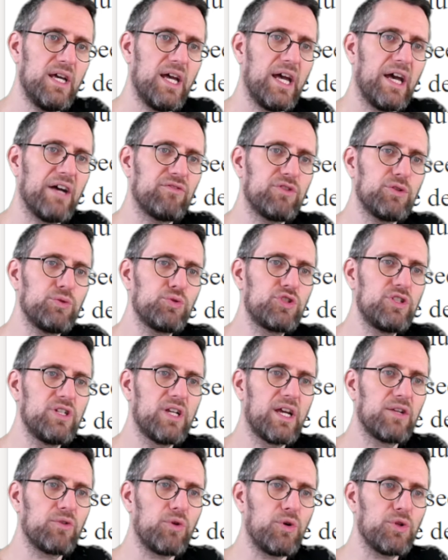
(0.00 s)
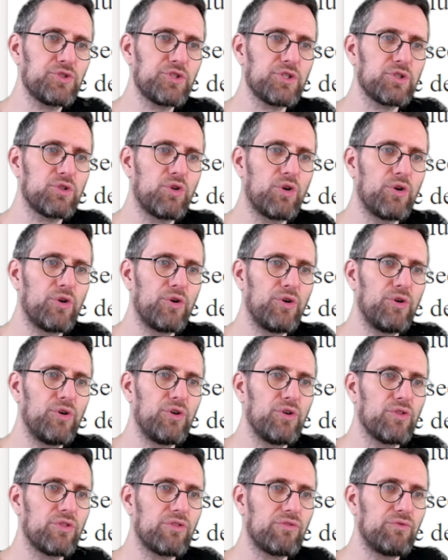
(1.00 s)
evolution can also occur
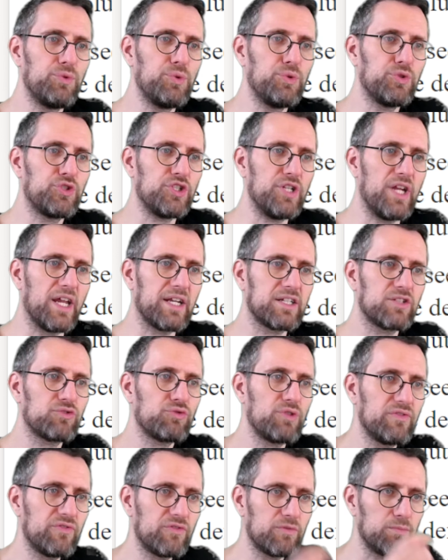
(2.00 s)
through genetic drift,